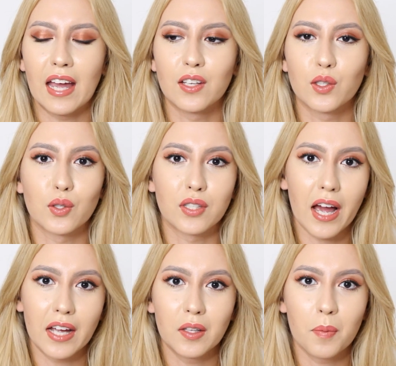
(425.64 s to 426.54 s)
and to
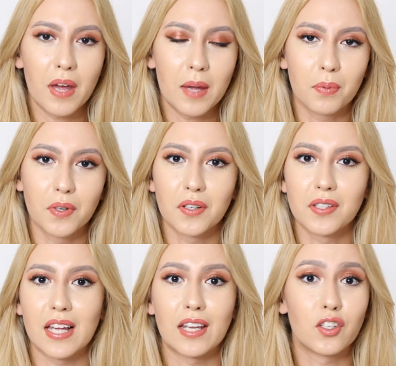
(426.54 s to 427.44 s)
sign the
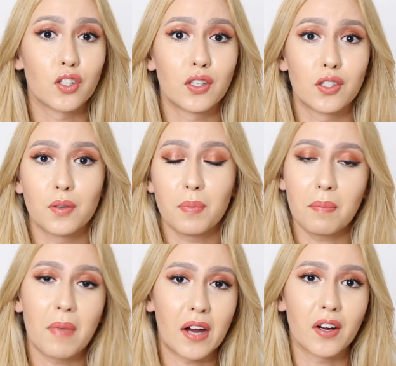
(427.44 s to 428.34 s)
papers and just to
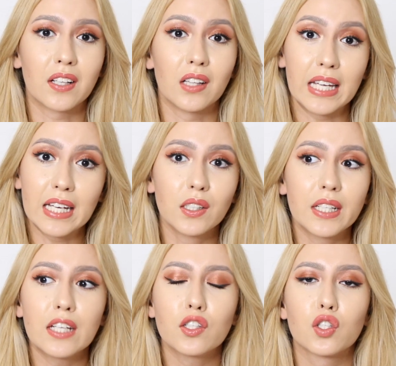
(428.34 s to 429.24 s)
be married
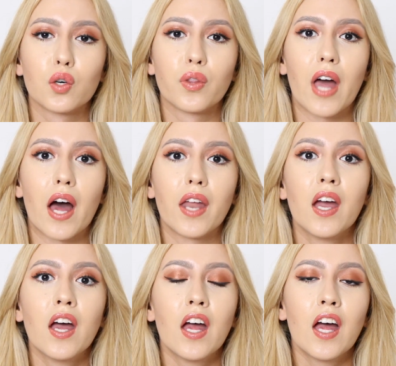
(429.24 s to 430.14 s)
legally so
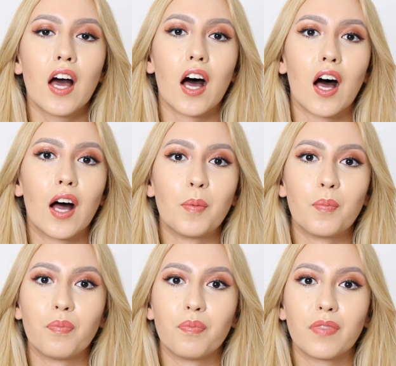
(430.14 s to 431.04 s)
that
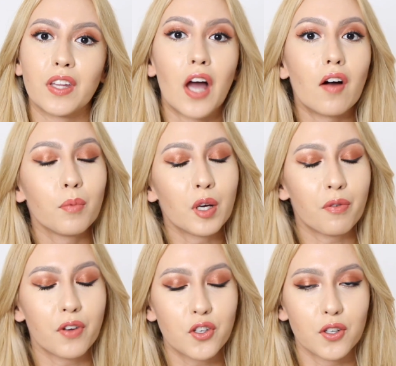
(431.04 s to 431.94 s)
um, the government
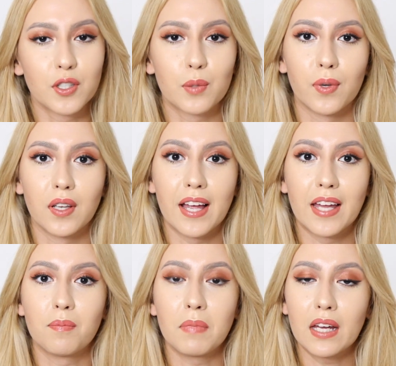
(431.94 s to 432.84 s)
officials will
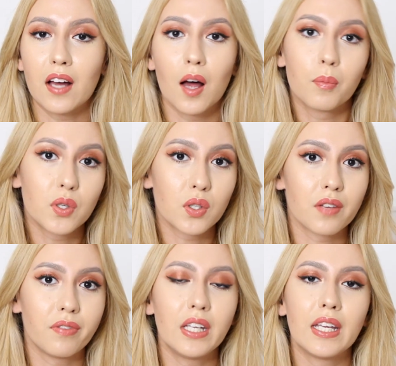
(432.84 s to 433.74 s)
let me come to
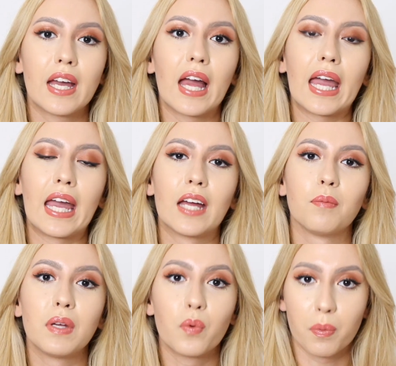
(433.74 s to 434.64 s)
Slovenia
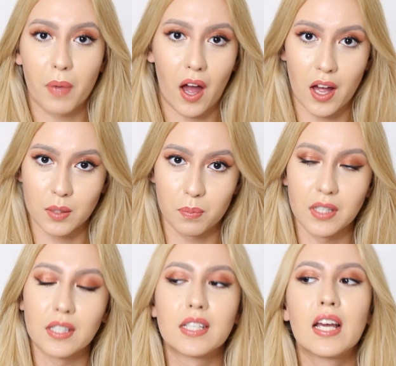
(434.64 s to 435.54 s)
and be with my
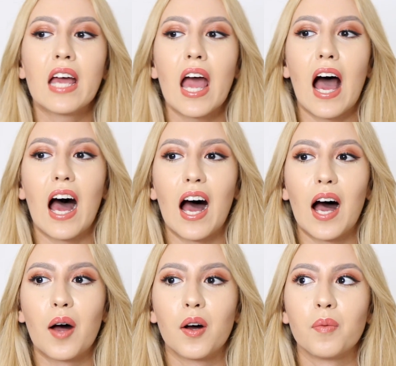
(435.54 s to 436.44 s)
husband.
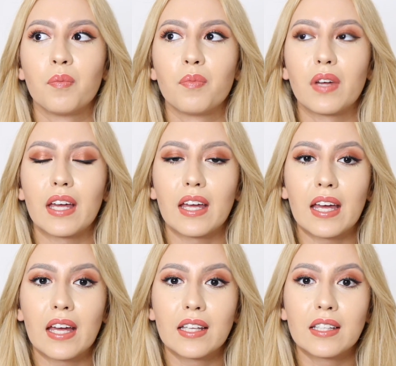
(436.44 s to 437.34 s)
Um,
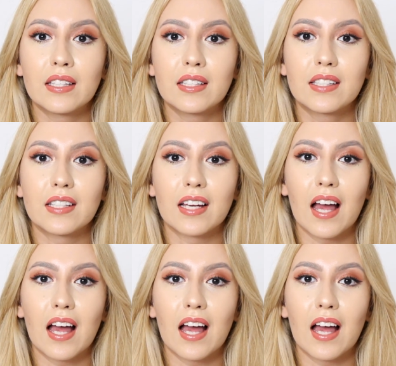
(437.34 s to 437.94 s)
and